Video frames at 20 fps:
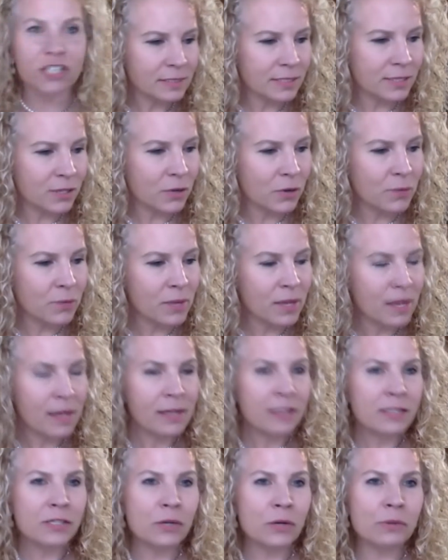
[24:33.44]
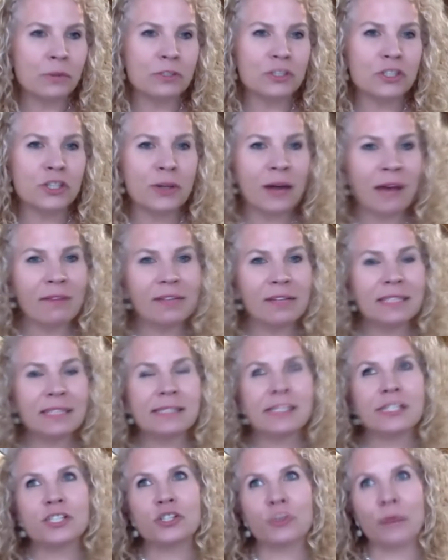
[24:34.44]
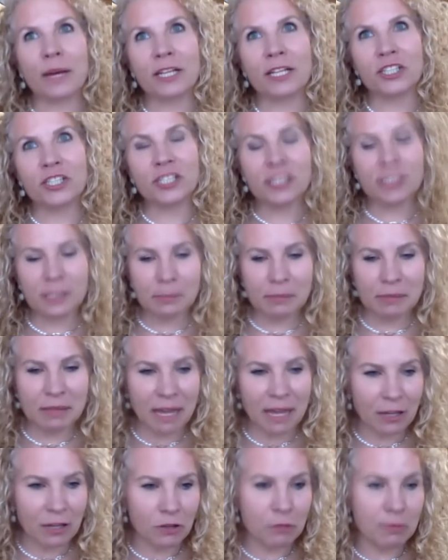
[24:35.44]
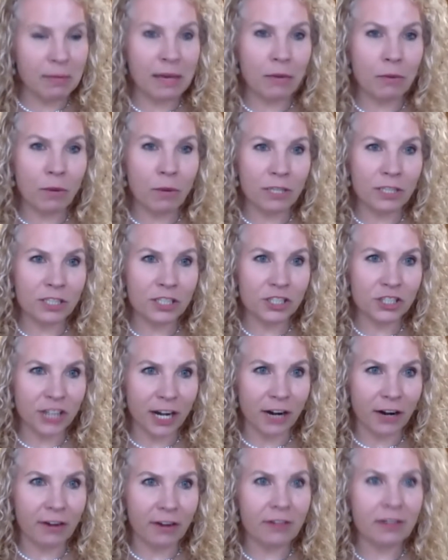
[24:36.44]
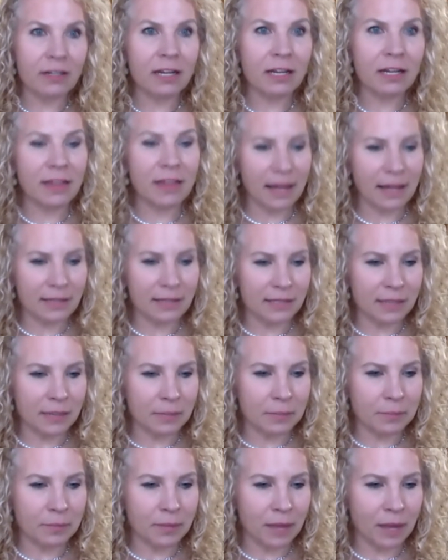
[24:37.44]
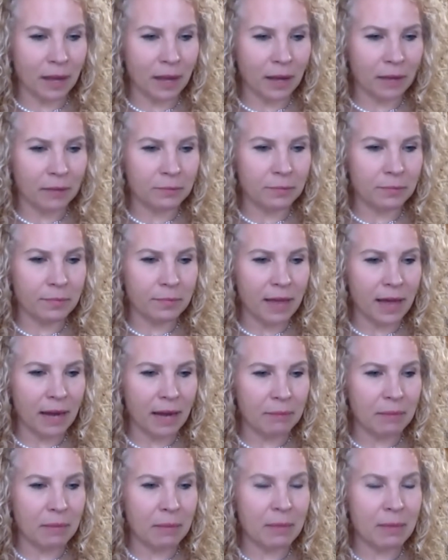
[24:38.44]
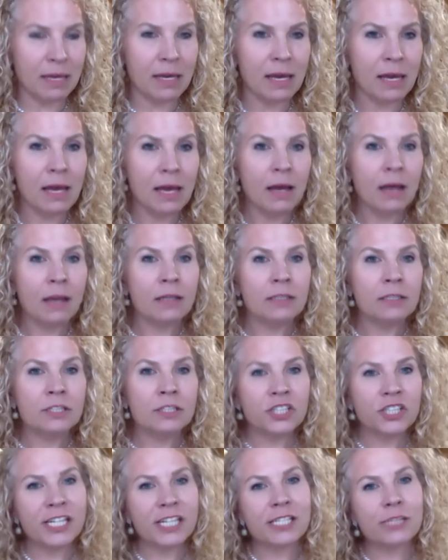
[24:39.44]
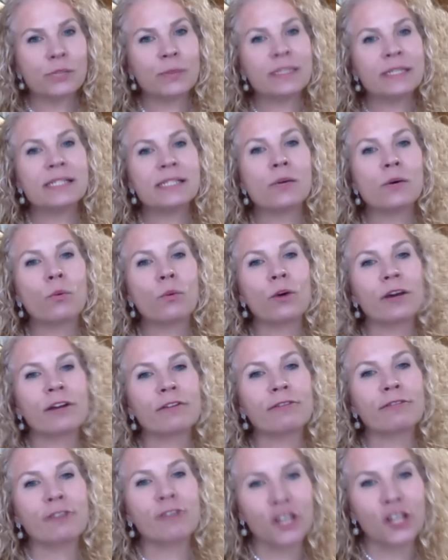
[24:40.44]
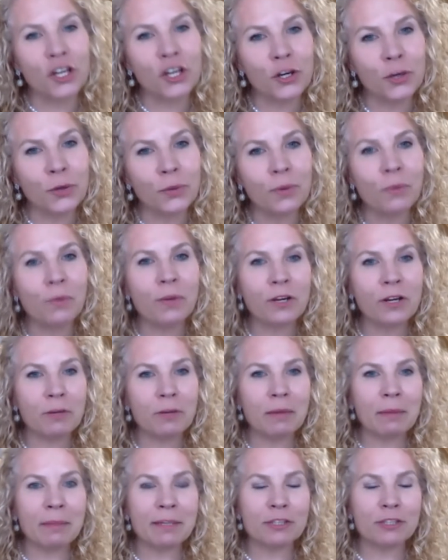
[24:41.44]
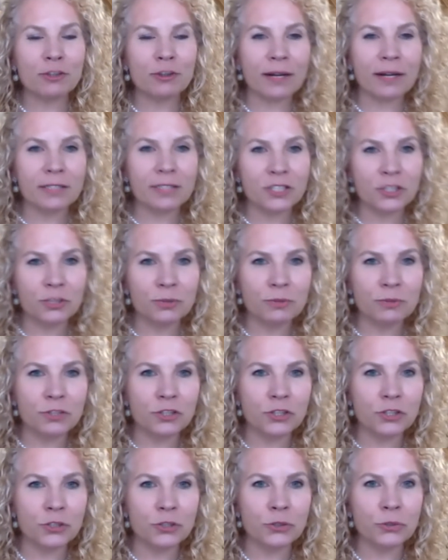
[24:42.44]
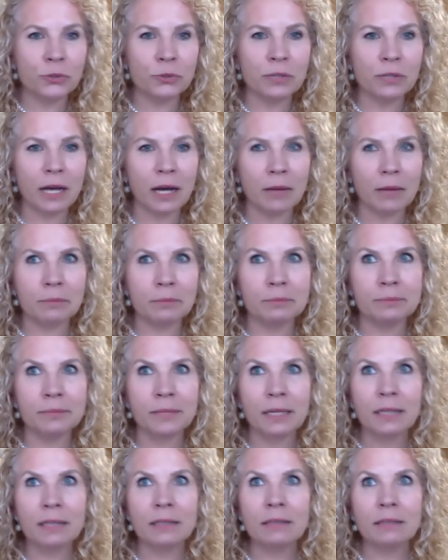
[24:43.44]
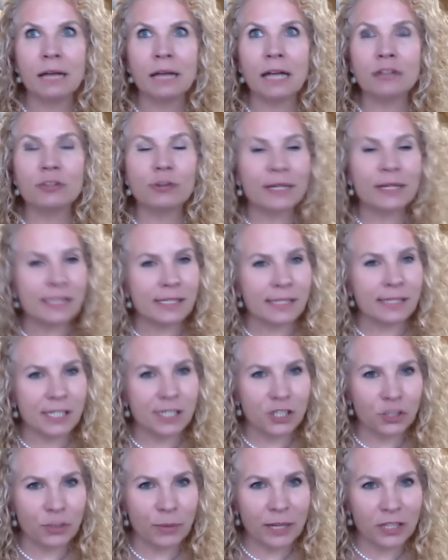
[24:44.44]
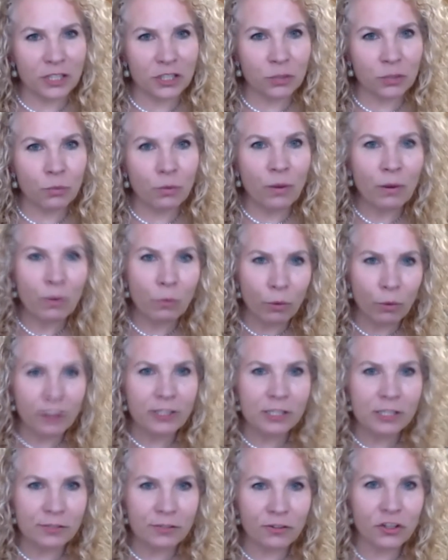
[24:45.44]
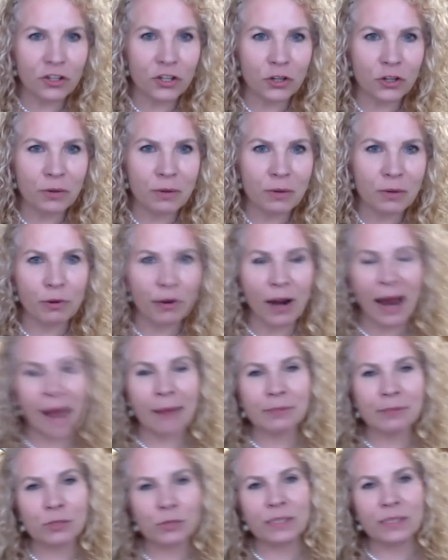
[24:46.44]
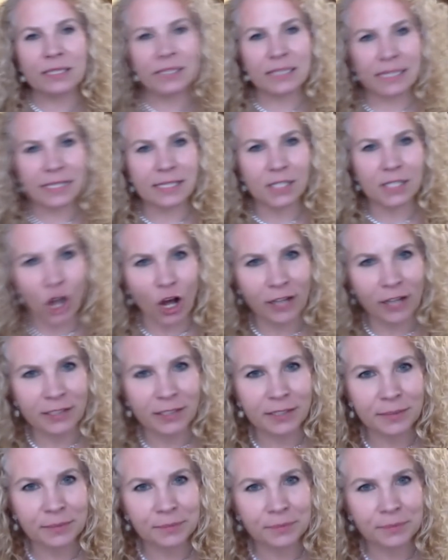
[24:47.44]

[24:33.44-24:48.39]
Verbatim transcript: so so do you have any situations that you may want to share that um, um that maybe cheeks when does it work for you when you're maybe trying to to um, address a situation what works for you and perhaps what does not